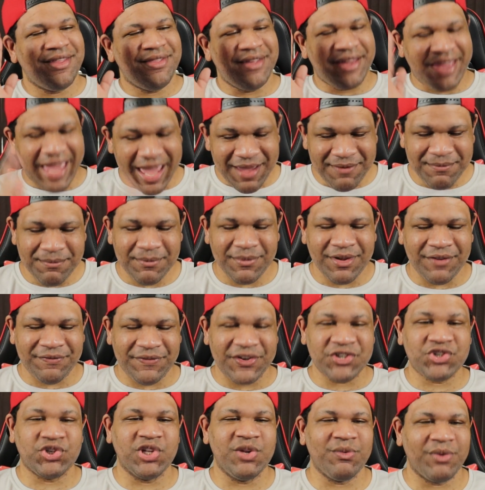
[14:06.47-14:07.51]
The game
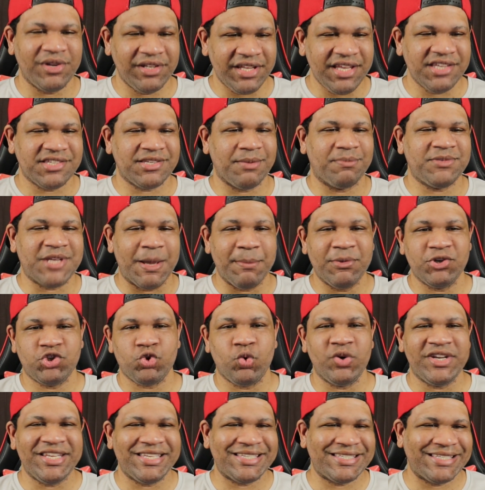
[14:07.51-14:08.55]
officially released September
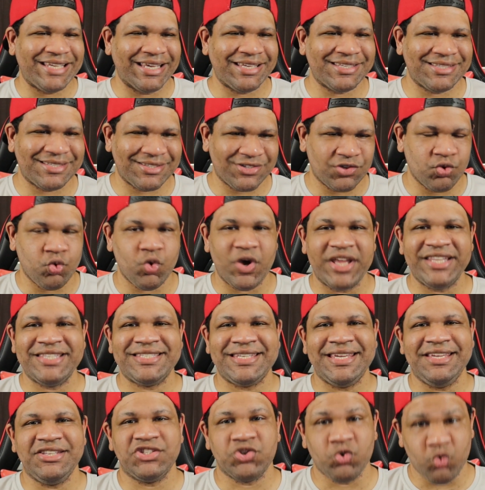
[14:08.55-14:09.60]
26,
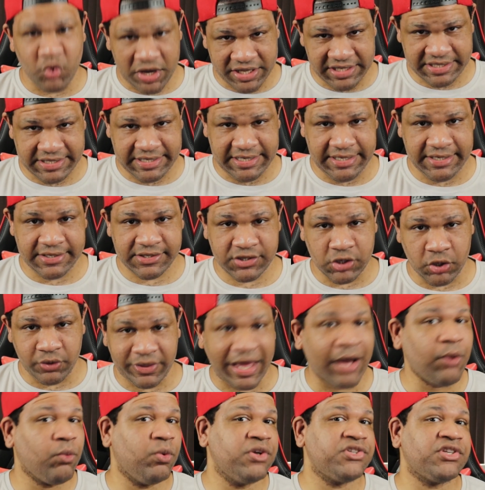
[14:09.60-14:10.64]
2020, so
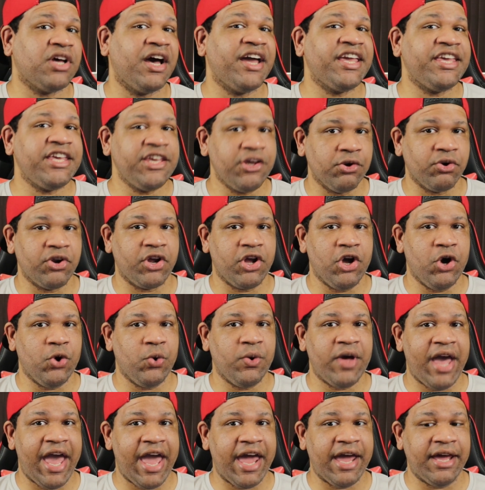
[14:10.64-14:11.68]
that was a year
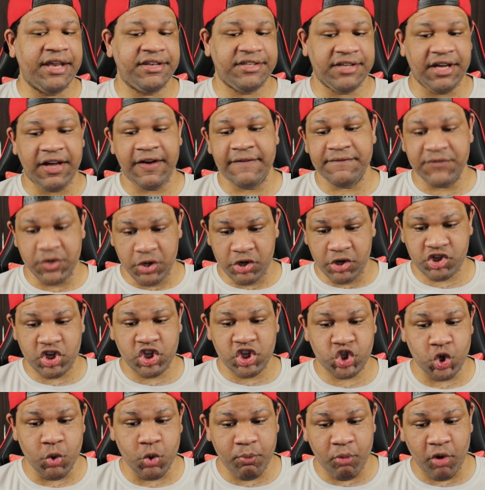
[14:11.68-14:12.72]
ago, and
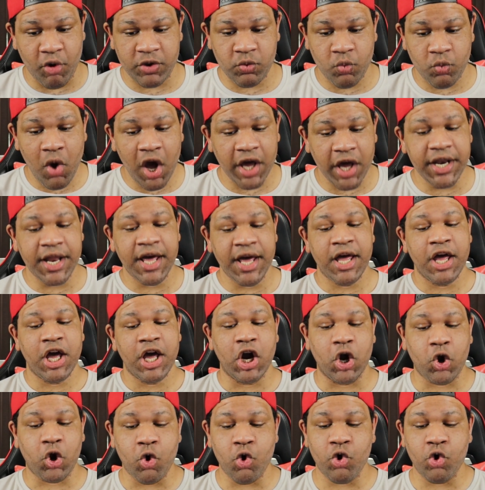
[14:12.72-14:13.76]
version 2.1,
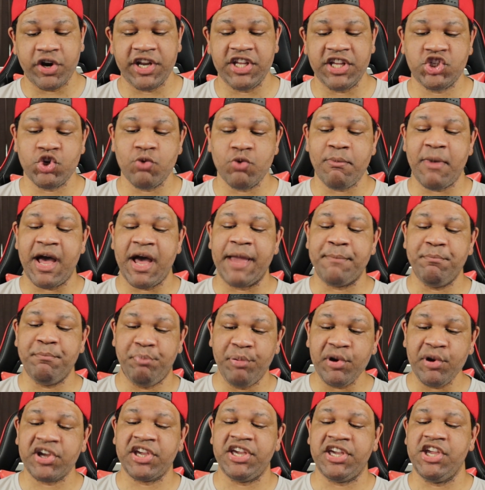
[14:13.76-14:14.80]
according to my
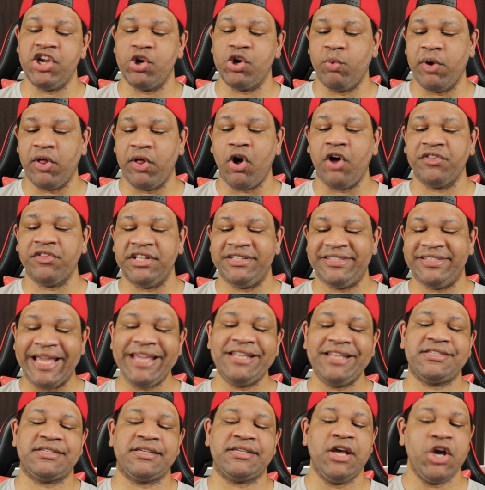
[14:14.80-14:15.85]
book here with all the
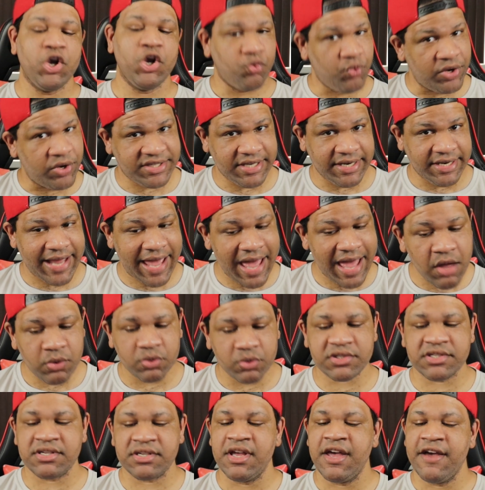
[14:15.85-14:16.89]
dates written
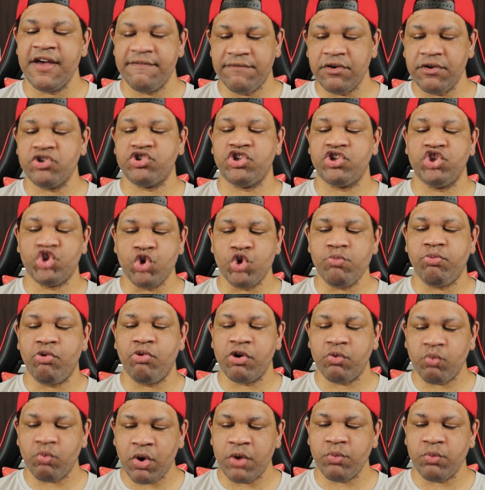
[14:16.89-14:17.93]
out, version
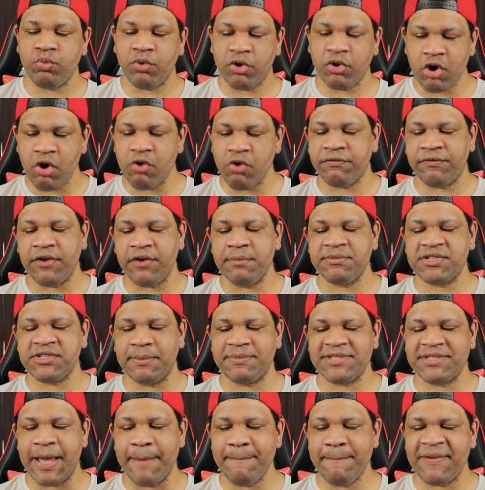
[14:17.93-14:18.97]
2.1 will go from
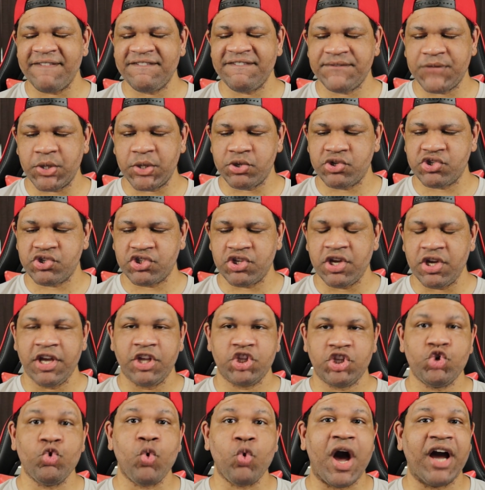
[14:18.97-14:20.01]
September
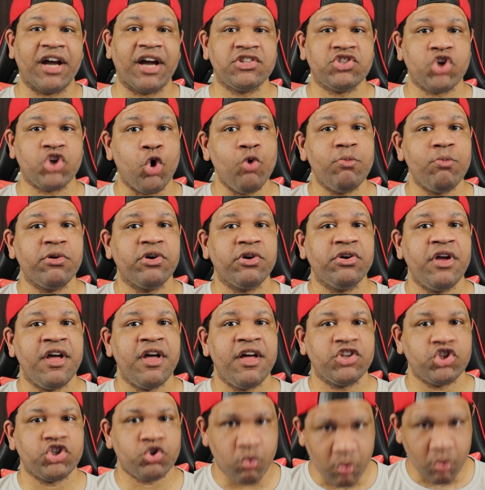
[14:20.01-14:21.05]
1st to October
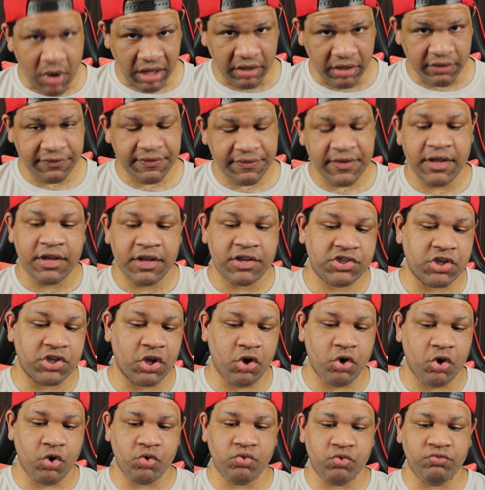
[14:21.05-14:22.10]
12th.
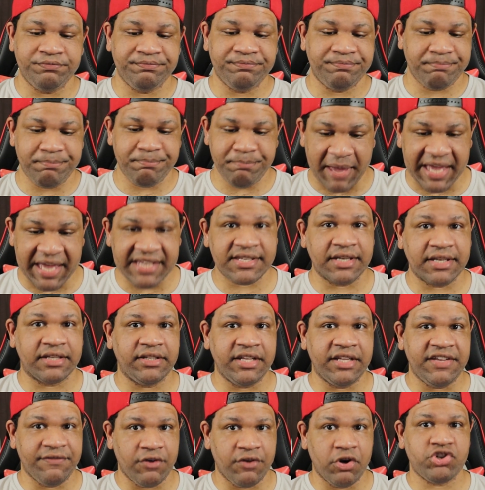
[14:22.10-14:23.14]
So
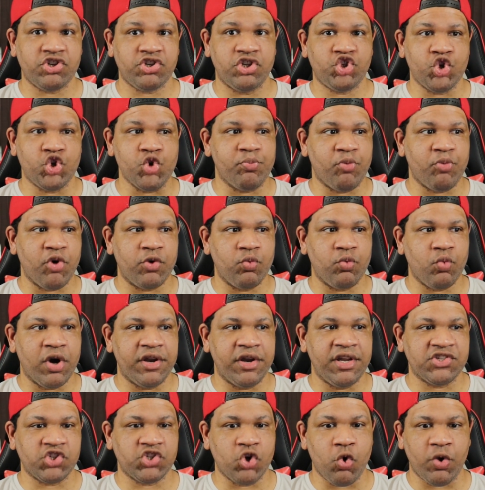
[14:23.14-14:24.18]
basically version
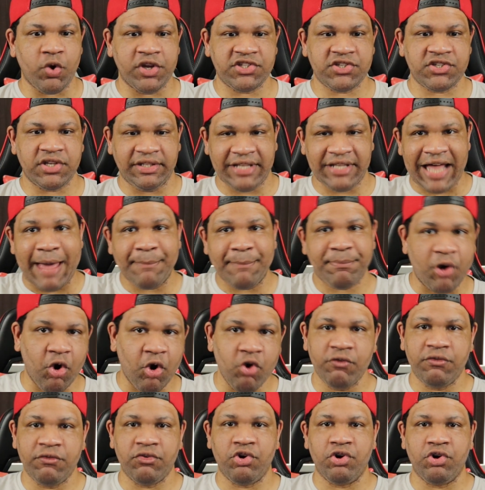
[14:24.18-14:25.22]
2.1 is going to lap
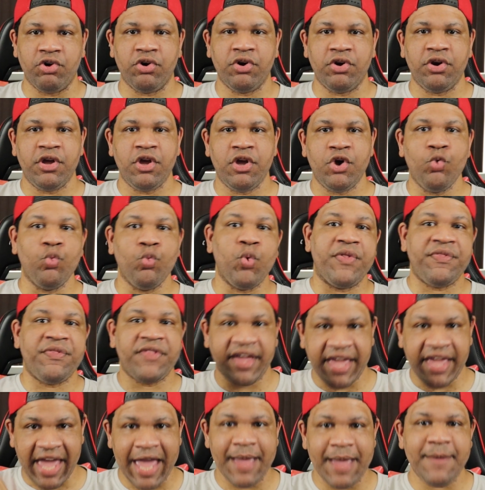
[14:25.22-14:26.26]
over when
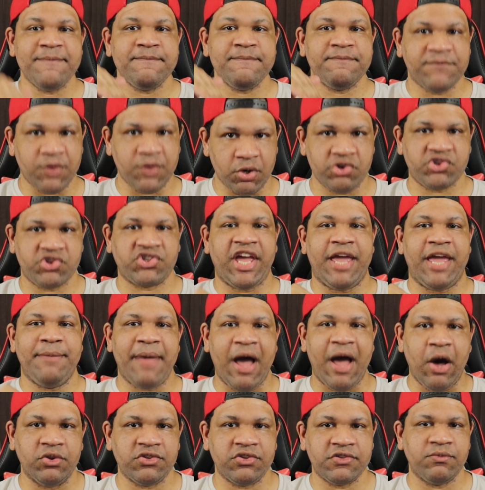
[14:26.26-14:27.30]
the game first
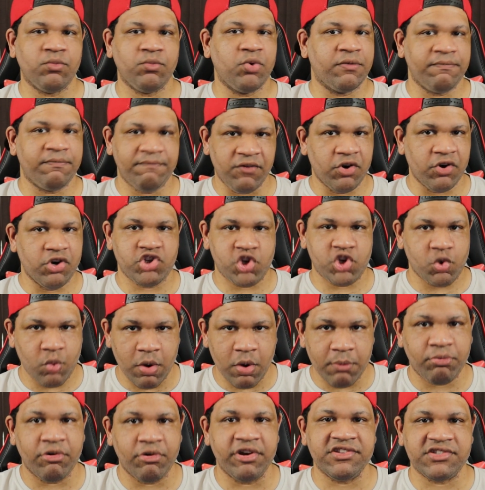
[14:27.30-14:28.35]
came out, where version
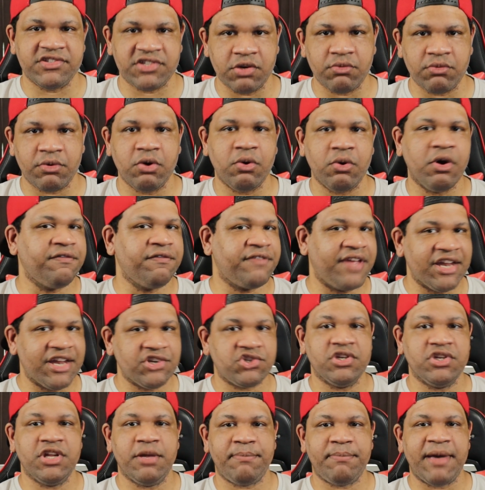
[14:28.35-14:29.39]
1.0 of
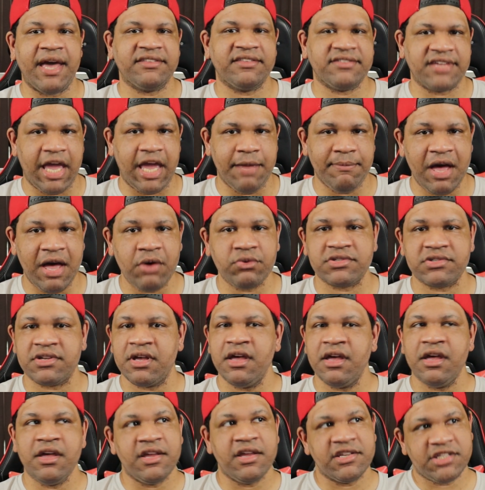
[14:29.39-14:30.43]
Genshin Impact came out.
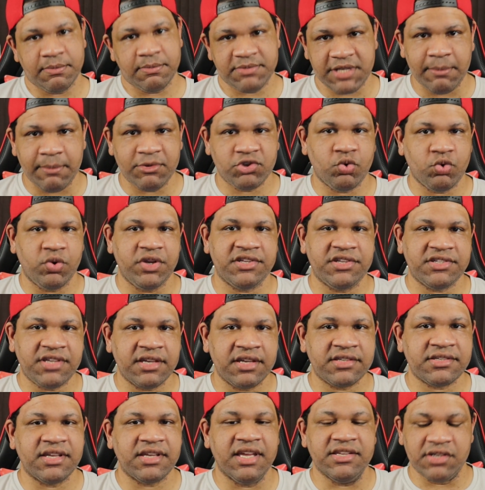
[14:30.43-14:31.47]
September
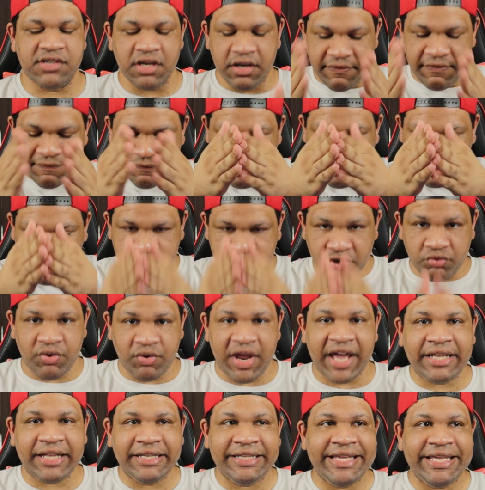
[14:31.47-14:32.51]
26th is going to fall
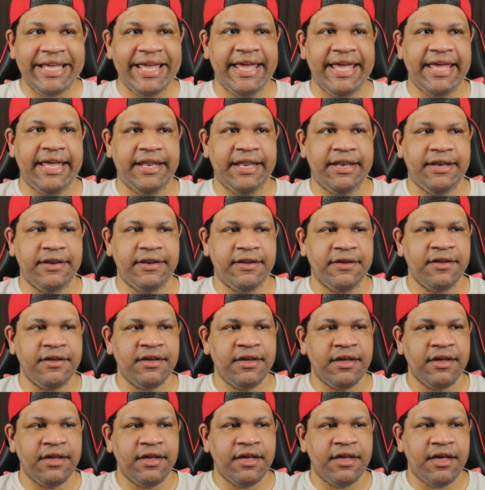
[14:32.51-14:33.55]
directly in
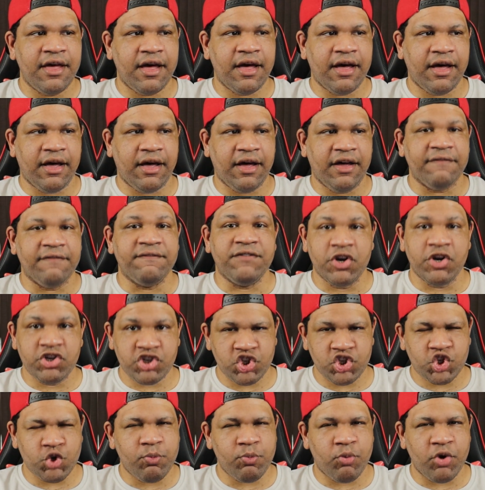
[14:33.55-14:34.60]

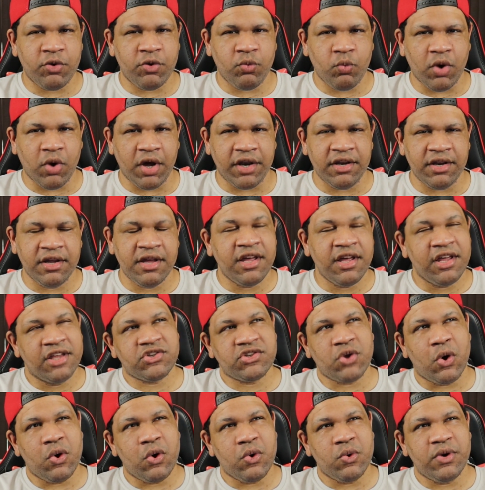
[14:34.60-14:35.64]
version 2.1.
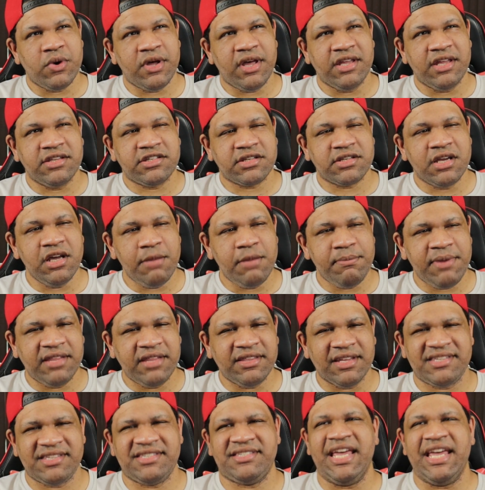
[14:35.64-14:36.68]
So it's going to be
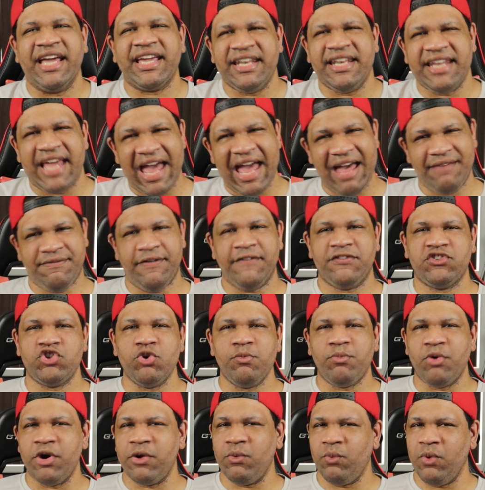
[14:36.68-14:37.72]
in the second half of
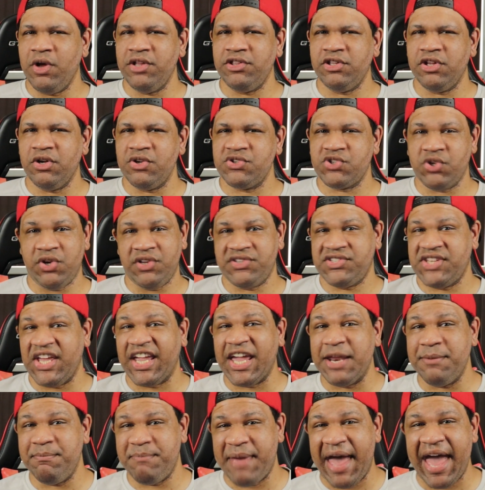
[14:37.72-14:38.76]
2.1 though, so the
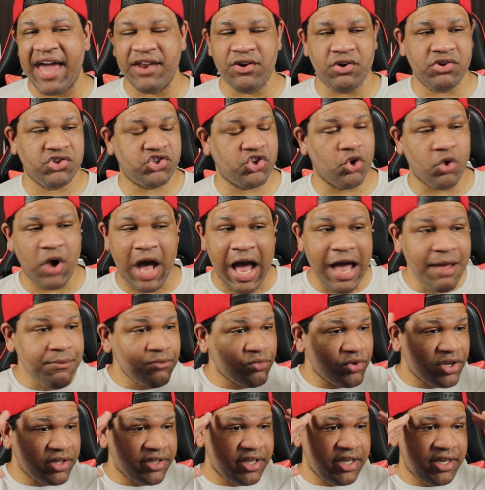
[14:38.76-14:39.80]
second banner. So
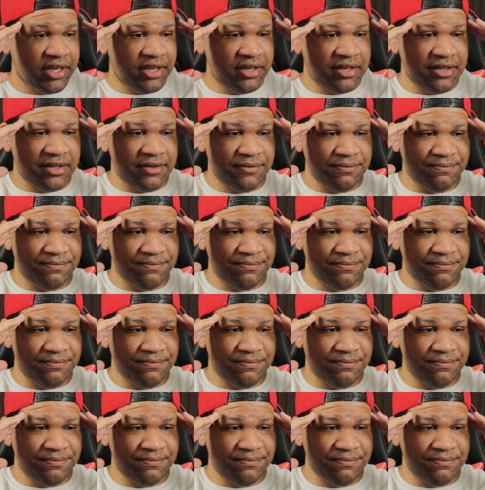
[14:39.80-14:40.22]
I'm really